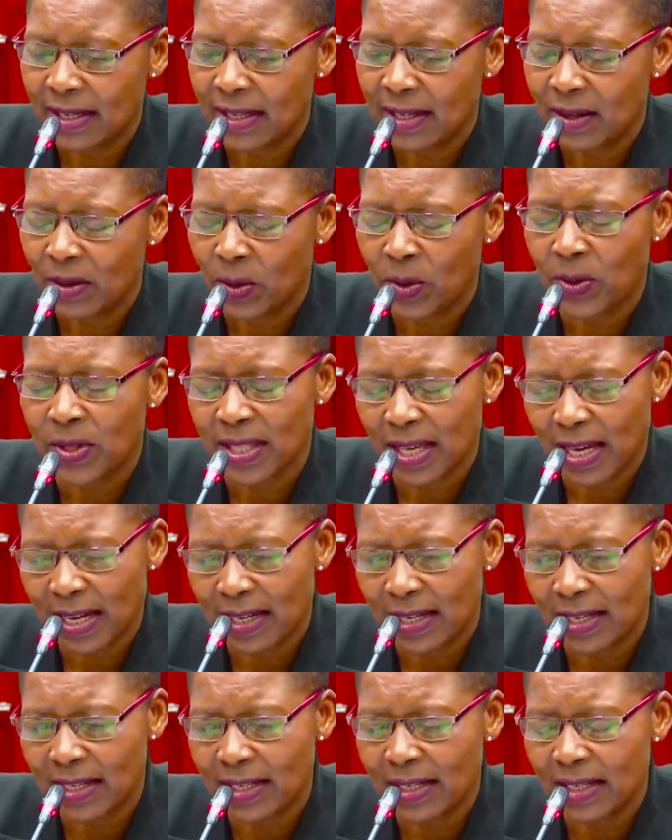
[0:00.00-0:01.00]
Or
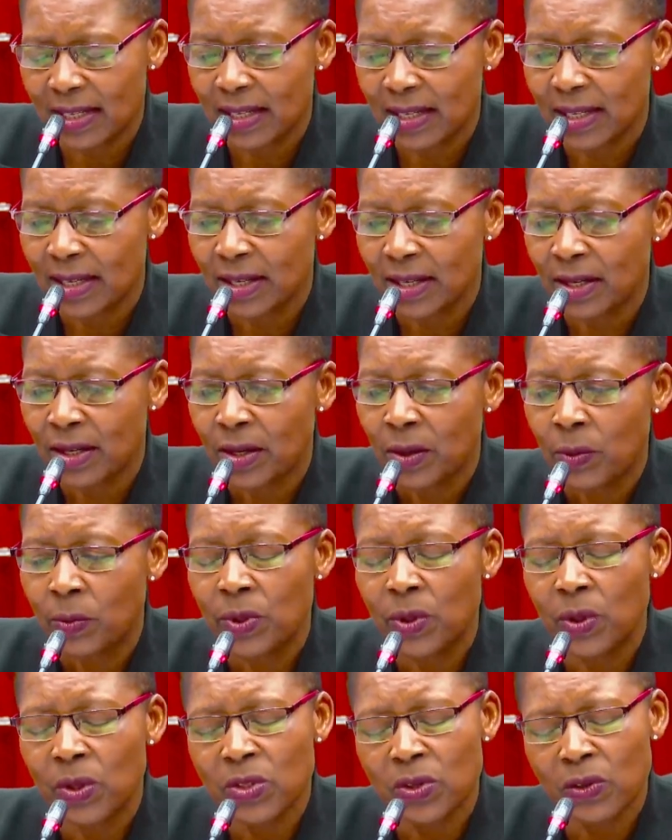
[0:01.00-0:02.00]
thirdly, we
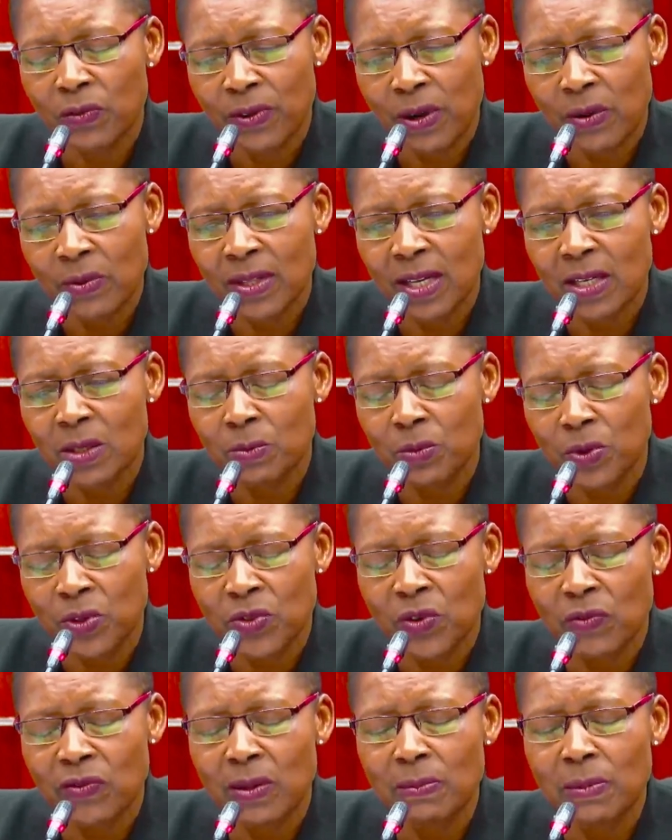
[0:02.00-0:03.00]
also found that most
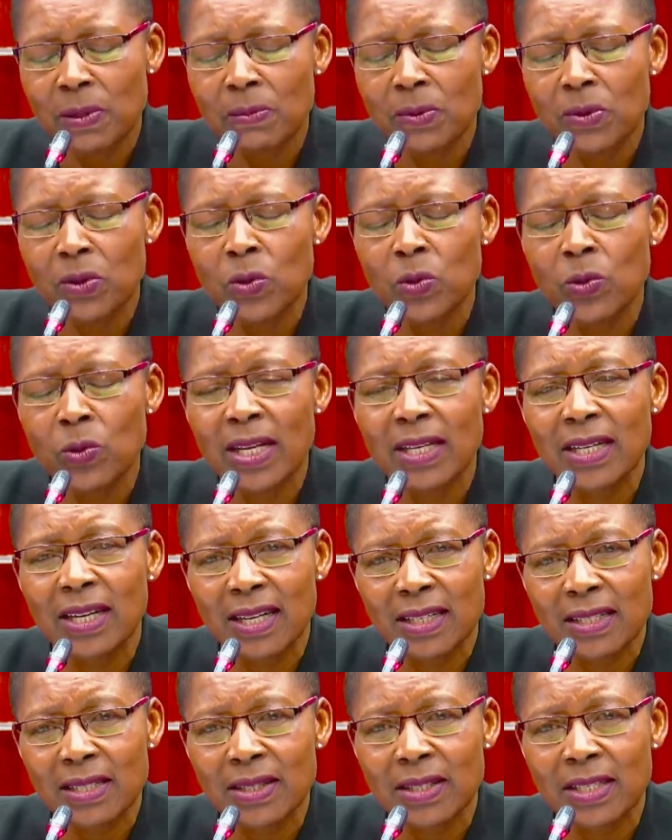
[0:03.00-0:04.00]
of the people who were in
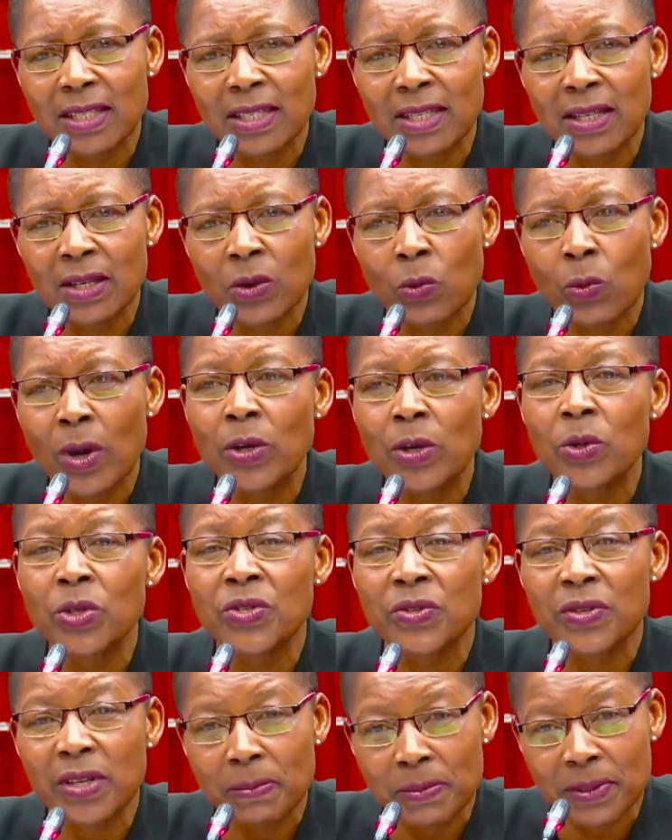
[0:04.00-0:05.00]
custody were
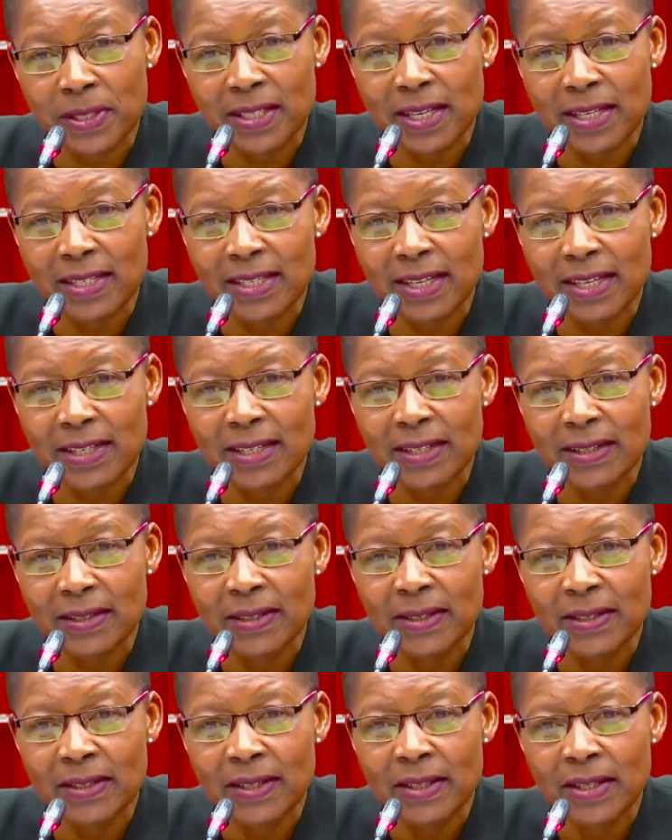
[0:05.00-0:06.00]
not represented.
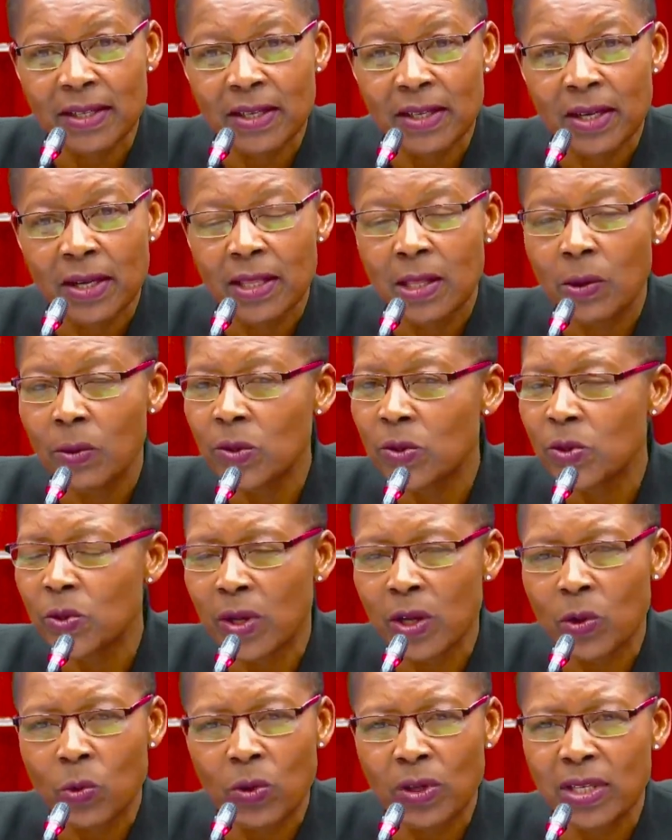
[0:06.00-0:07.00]
There was no
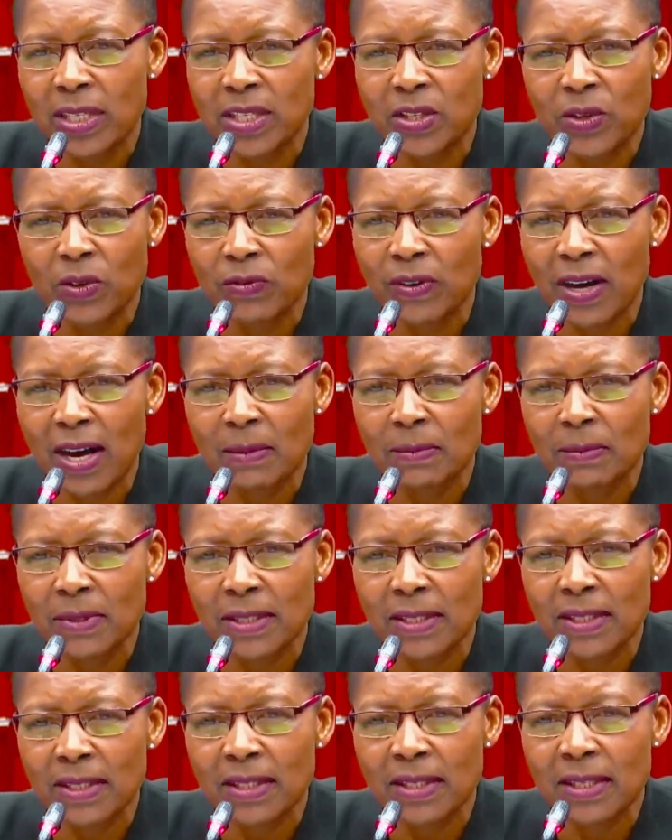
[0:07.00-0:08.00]
equality of
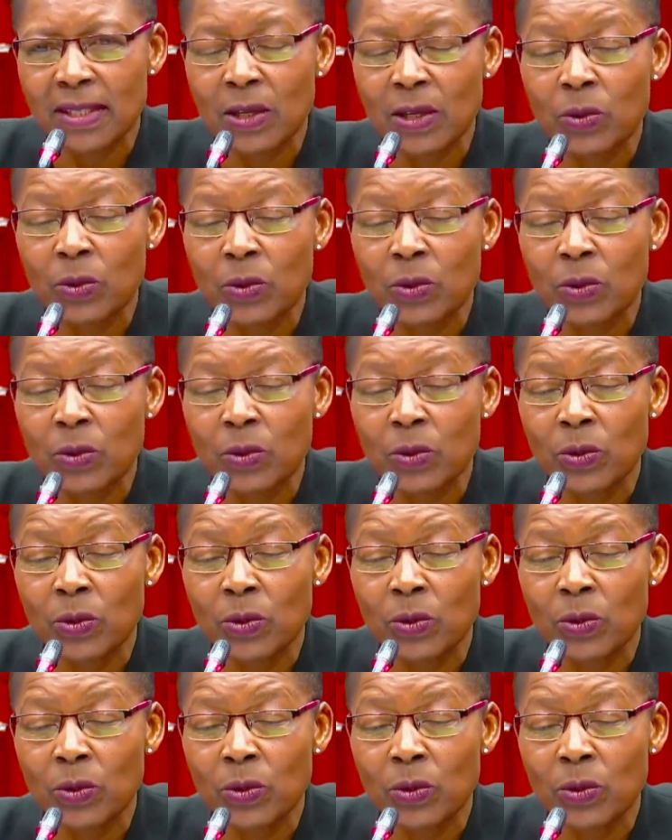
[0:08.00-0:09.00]
arms. They could not
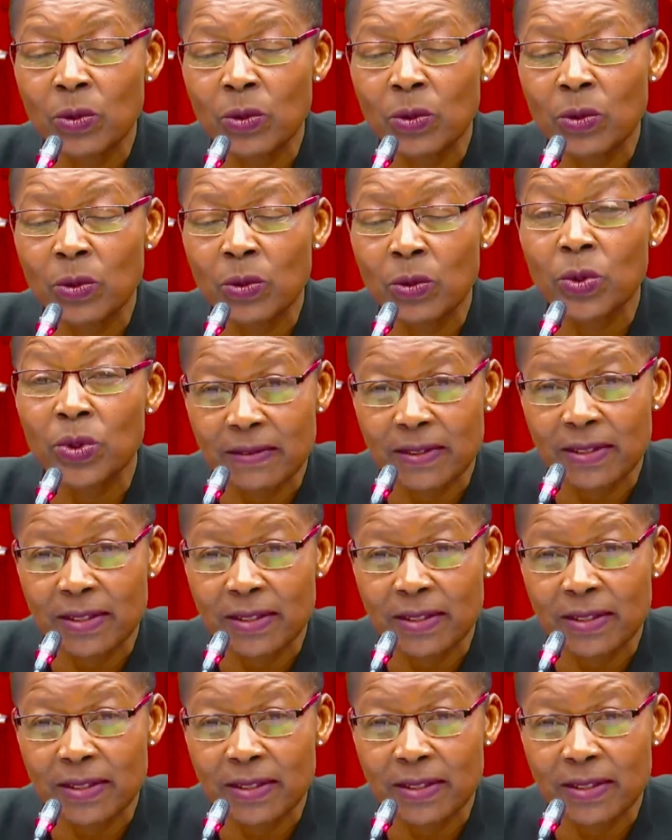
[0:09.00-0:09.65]
defend themselves.